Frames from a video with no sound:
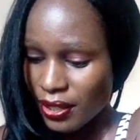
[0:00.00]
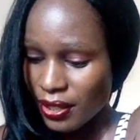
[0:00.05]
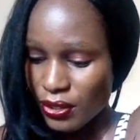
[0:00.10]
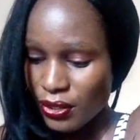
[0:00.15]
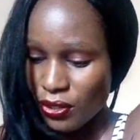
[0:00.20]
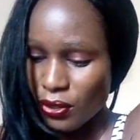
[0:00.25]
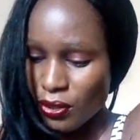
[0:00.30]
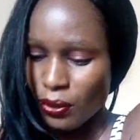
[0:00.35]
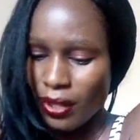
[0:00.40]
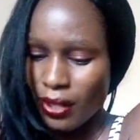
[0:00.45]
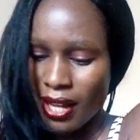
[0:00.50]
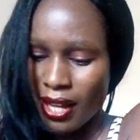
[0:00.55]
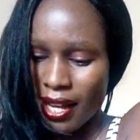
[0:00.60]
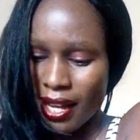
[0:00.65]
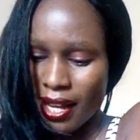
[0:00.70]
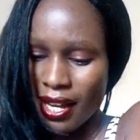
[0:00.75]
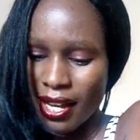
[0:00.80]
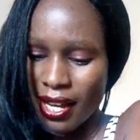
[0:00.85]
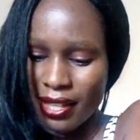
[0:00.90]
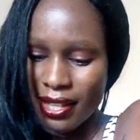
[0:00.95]
so
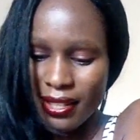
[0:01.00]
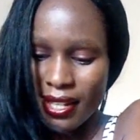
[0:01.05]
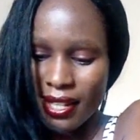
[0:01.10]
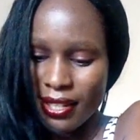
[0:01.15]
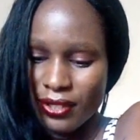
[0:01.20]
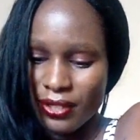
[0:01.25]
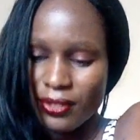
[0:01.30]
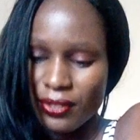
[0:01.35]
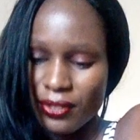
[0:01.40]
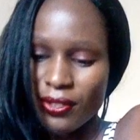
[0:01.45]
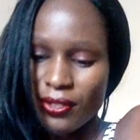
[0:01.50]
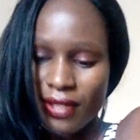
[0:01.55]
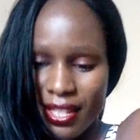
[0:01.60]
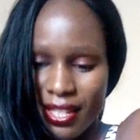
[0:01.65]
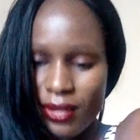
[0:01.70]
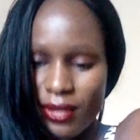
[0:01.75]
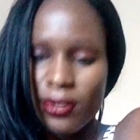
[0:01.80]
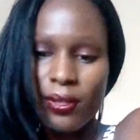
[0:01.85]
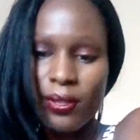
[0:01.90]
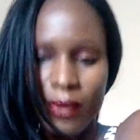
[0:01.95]
I
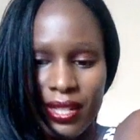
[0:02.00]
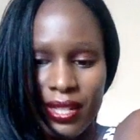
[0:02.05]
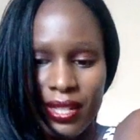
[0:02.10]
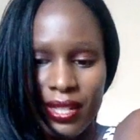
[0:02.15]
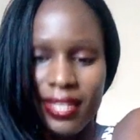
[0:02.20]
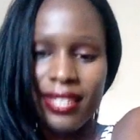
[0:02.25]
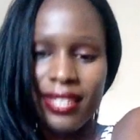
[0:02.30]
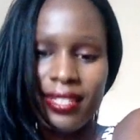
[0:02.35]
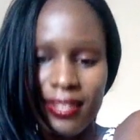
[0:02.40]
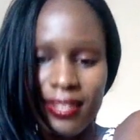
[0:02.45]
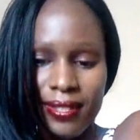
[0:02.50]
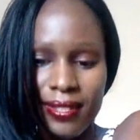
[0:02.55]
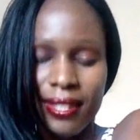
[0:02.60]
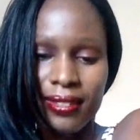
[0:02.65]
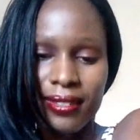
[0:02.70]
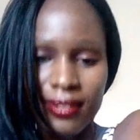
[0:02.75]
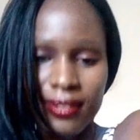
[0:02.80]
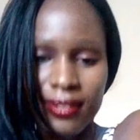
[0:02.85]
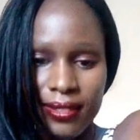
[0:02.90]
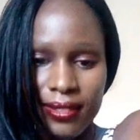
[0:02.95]
that's the one thing that
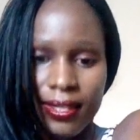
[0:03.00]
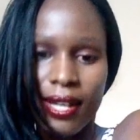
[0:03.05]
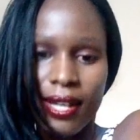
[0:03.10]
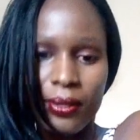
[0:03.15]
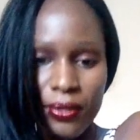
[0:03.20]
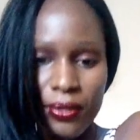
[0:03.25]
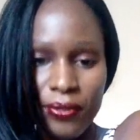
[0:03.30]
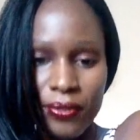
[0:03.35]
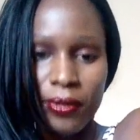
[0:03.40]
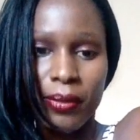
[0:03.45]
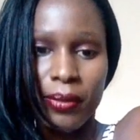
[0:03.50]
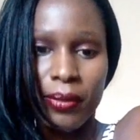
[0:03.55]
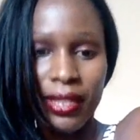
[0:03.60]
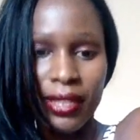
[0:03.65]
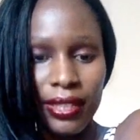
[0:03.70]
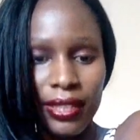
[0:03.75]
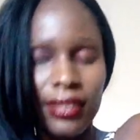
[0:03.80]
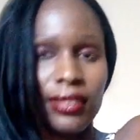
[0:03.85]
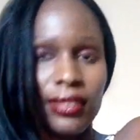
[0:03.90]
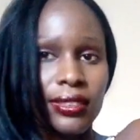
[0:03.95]
stands out for
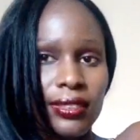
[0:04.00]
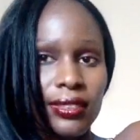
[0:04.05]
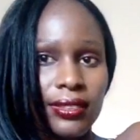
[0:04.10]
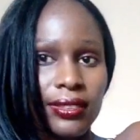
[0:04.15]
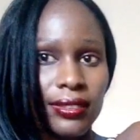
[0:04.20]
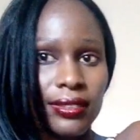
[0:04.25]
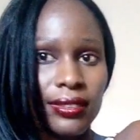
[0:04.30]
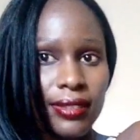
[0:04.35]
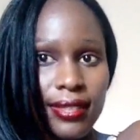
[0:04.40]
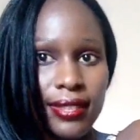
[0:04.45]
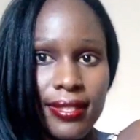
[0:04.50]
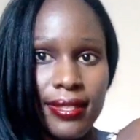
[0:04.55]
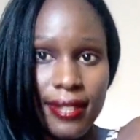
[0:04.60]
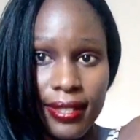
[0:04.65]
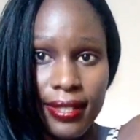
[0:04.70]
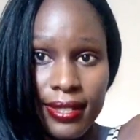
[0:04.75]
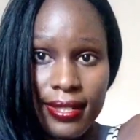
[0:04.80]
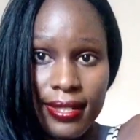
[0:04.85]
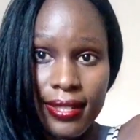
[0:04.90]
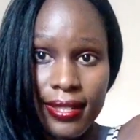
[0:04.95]
me,
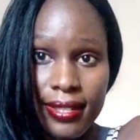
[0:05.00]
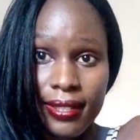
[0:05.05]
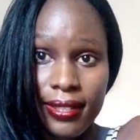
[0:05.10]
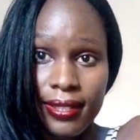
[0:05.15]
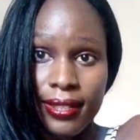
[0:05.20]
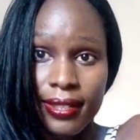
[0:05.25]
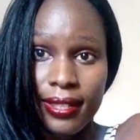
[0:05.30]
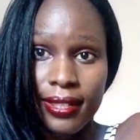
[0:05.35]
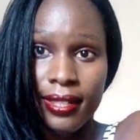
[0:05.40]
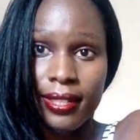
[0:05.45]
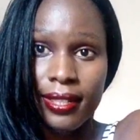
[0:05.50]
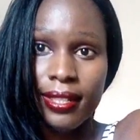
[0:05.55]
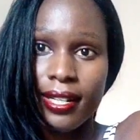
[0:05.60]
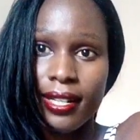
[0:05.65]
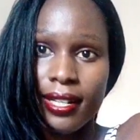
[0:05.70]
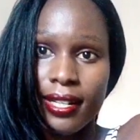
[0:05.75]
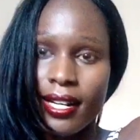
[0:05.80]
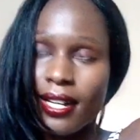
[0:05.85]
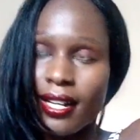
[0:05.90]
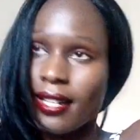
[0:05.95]
integrity.
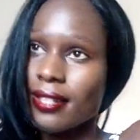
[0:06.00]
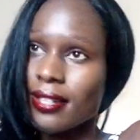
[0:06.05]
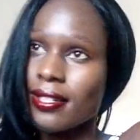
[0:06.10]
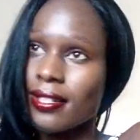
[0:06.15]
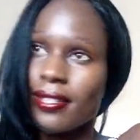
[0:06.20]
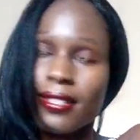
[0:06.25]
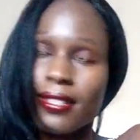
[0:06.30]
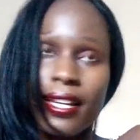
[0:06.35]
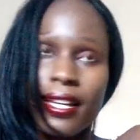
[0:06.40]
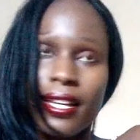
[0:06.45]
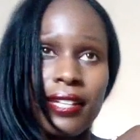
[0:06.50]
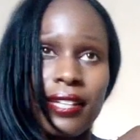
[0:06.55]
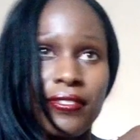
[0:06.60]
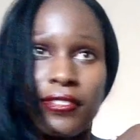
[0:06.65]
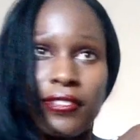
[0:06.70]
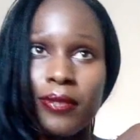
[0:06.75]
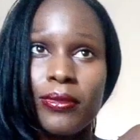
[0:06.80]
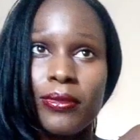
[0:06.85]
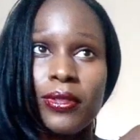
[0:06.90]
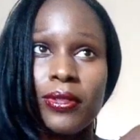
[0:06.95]
And aside
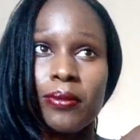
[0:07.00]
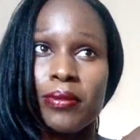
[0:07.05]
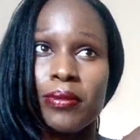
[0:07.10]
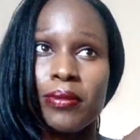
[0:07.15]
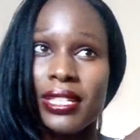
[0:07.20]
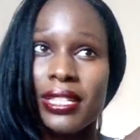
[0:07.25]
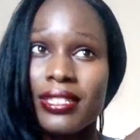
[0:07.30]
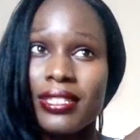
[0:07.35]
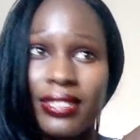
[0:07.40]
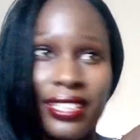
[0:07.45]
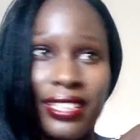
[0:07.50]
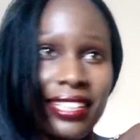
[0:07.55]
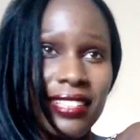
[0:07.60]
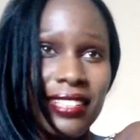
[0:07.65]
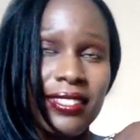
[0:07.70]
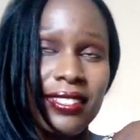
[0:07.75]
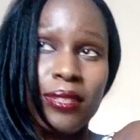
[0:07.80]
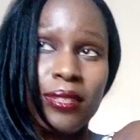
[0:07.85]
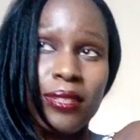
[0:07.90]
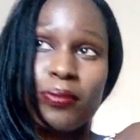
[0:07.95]
from the
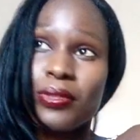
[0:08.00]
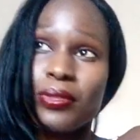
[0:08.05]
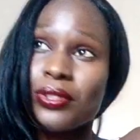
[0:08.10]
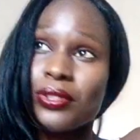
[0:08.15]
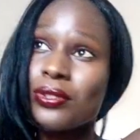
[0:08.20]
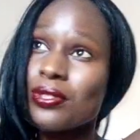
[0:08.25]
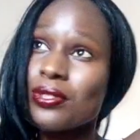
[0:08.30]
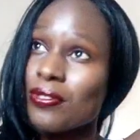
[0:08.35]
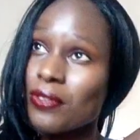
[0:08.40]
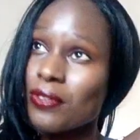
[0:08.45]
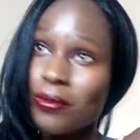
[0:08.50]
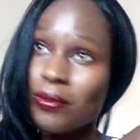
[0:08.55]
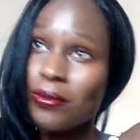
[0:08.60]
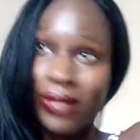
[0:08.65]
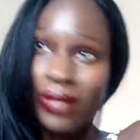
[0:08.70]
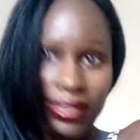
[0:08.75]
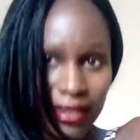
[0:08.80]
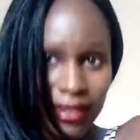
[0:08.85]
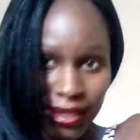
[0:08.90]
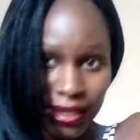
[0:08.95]
beautiful
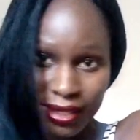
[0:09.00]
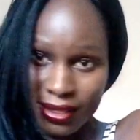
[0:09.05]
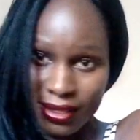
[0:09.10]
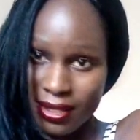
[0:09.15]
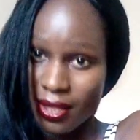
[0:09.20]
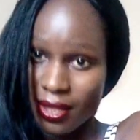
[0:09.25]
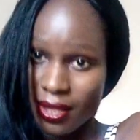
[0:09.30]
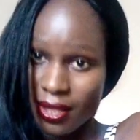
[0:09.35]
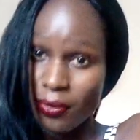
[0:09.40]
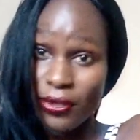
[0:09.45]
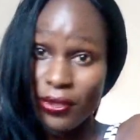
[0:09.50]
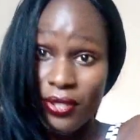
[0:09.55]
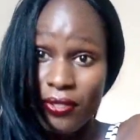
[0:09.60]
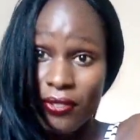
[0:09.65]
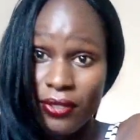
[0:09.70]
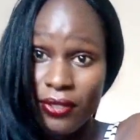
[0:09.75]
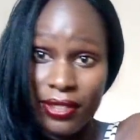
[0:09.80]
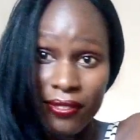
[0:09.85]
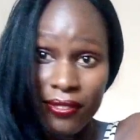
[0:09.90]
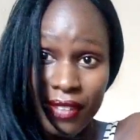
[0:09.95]
buildings and the
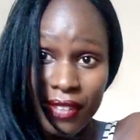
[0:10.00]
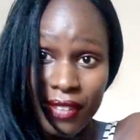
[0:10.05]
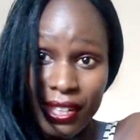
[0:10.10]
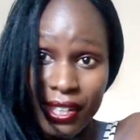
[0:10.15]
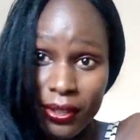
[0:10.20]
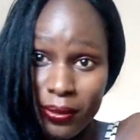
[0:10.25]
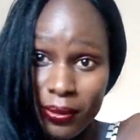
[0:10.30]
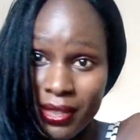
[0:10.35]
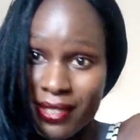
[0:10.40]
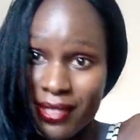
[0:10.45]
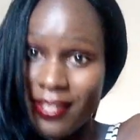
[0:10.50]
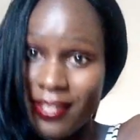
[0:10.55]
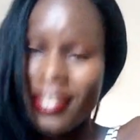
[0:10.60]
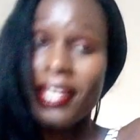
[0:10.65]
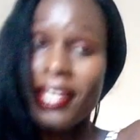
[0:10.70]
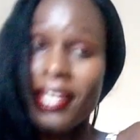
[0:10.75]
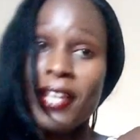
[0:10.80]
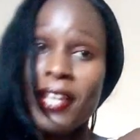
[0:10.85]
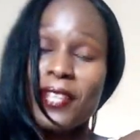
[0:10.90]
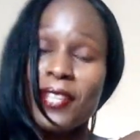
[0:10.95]
beautiful environment,
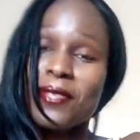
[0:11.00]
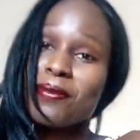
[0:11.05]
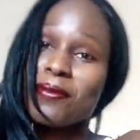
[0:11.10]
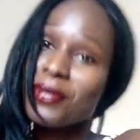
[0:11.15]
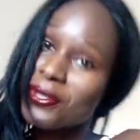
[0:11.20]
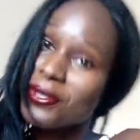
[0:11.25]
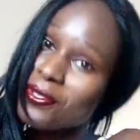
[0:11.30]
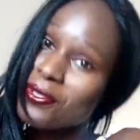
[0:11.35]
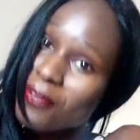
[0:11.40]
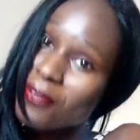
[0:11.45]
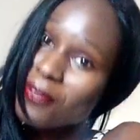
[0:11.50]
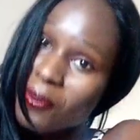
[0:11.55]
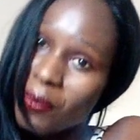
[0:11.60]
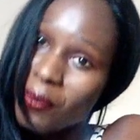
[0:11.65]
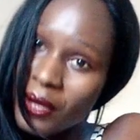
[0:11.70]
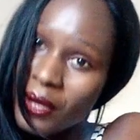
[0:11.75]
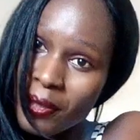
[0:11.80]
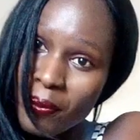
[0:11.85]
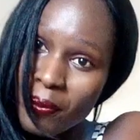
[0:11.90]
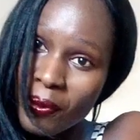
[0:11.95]
the beautiful
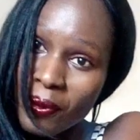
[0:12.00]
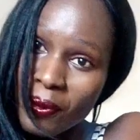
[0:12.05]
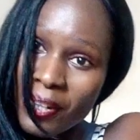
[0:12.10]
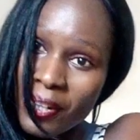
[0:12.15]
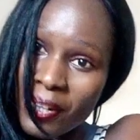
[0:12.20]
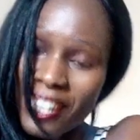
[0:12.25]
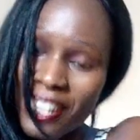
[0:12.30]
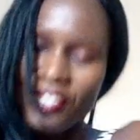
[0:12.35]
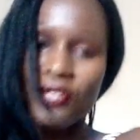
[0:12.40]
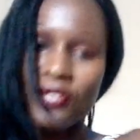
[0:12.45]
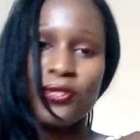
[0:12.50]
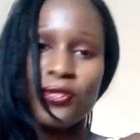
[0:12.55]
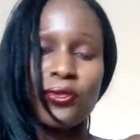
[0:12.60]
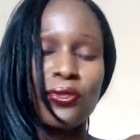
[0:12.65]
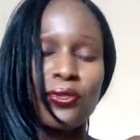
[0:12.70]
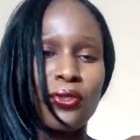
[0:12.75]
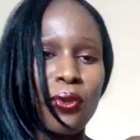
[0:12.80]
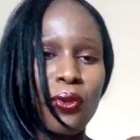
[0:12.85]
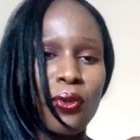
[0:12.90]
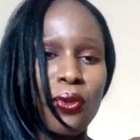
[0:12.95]
people, I just
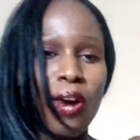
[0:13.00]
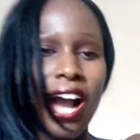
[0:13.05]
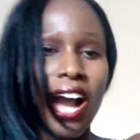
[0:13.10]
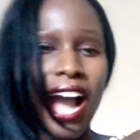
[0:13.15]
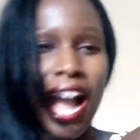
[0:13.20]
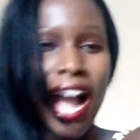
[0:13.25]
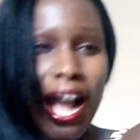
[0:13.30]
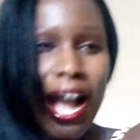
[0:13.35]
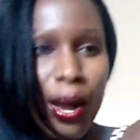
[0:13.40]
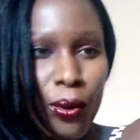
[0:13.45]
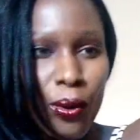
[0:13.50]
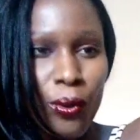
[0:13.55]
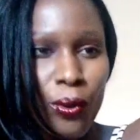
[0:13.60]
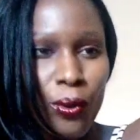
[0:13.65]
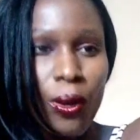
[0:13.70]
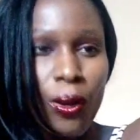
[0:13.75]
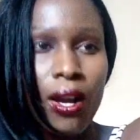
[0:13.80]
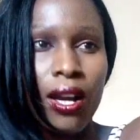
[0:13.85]
don't know how